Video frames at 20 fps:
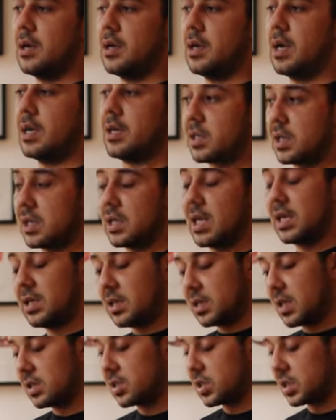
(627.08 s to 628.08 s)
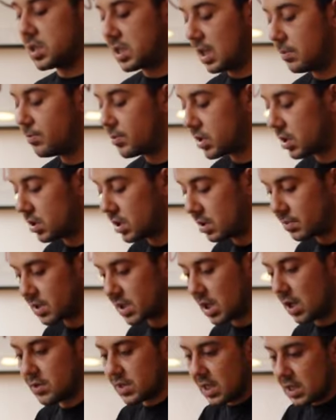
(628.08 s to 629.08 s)
And so just them two
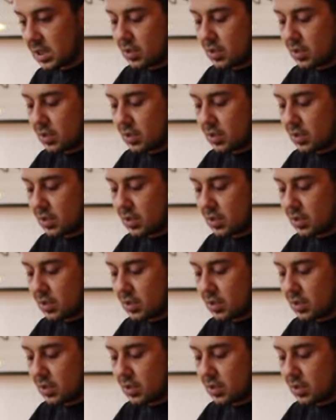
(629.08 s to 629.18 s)
themselves, they